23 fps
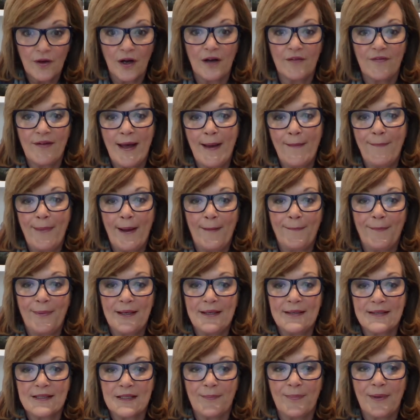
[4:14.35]
of our
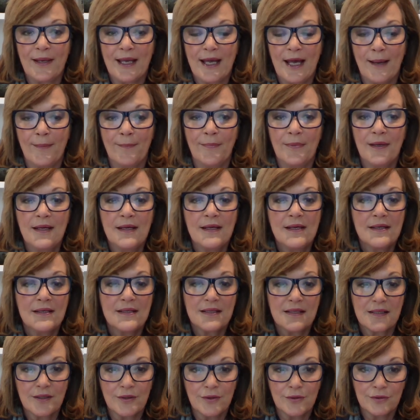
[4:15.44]
puppies to become
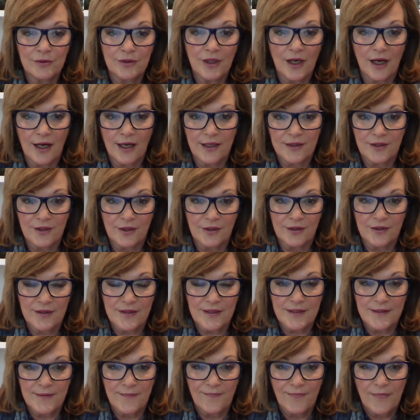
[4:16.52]
skilled guide
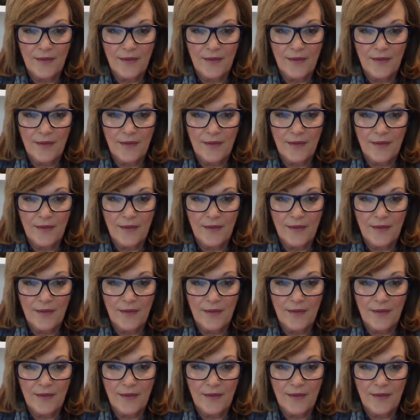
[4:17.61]
dogs.